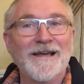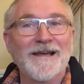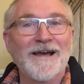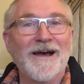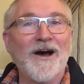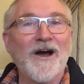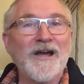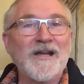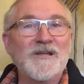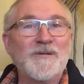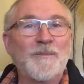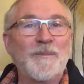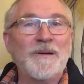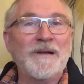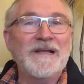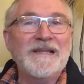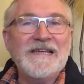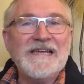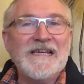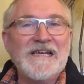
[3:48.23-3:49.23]
I'd
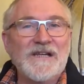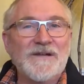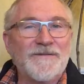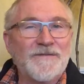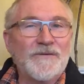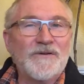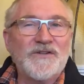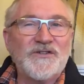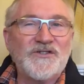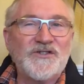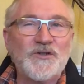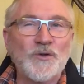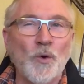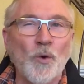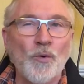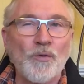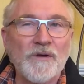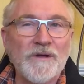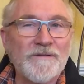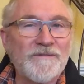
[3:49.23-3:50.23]
plead for a
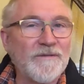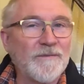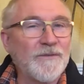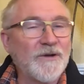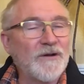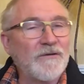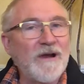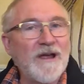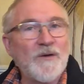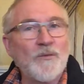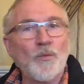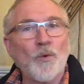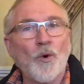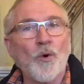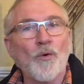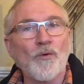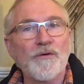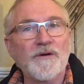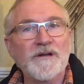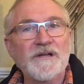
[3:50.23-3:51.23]
story from the Great
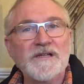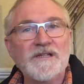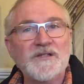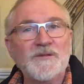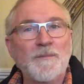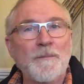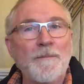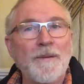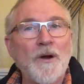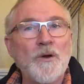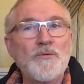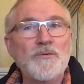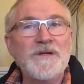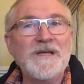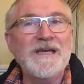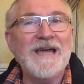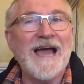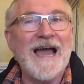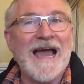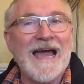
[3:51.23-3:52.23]
War, and his
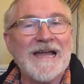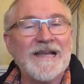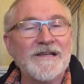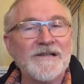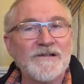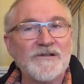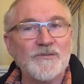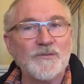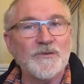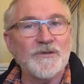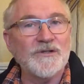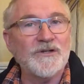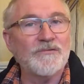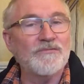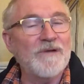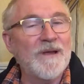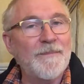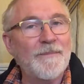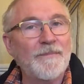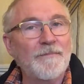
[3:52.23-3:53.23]
bony hand would
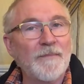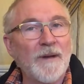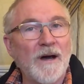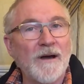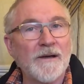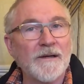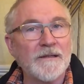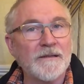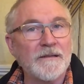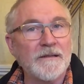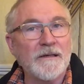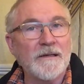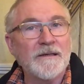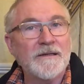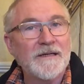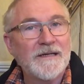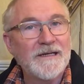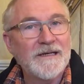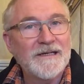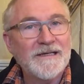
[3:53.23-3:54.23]
grip mine,
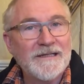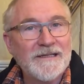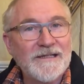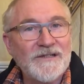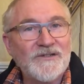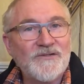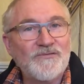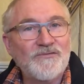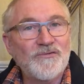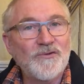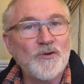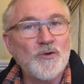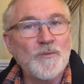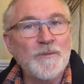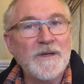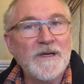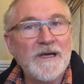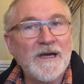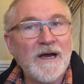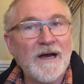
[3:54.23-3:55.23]
his
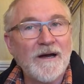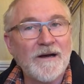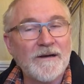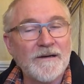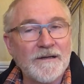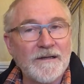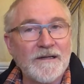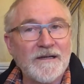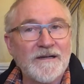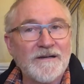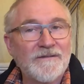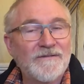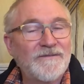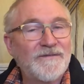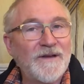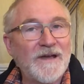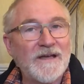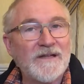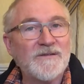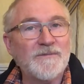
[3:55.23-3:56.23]
rheumy eye
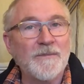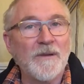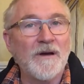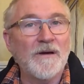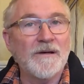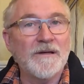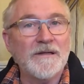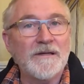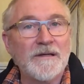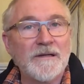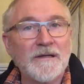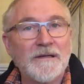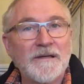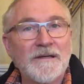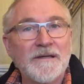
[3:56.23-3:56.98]
fix mine.